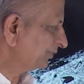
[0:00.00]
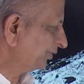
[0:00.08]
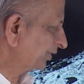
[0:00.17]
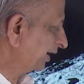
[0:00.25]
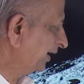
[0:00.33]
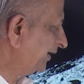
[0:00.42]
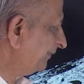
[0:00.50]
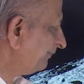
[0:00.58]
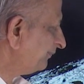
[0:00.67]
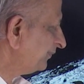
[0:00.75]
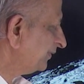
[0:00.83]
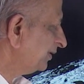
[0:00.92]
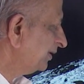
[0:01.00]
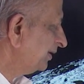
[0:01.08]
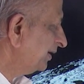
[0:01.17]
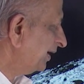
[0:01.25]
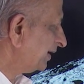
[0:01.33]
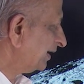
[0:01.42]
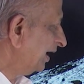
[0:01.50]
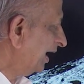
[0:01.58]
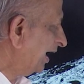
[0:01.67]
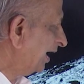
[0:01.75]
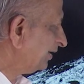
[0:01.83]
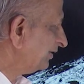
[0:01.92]
Okay, it is a
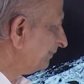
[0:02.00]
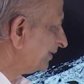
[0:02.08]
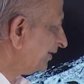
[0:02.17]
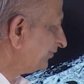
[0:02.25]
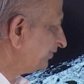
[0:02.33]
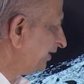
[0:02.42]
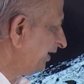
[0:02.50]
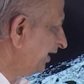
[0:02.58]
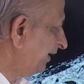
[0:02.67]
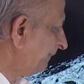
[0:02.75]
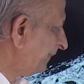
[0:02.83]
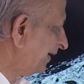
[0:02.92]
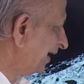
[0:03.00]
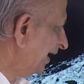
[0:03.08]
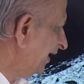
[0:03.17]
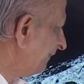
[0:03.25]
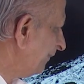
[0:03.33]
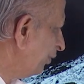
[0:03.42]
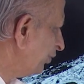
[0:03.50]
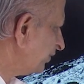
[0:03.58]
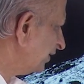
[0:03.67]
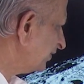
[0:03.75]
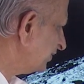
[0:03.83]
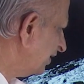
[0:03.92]
large number of steep and high mountains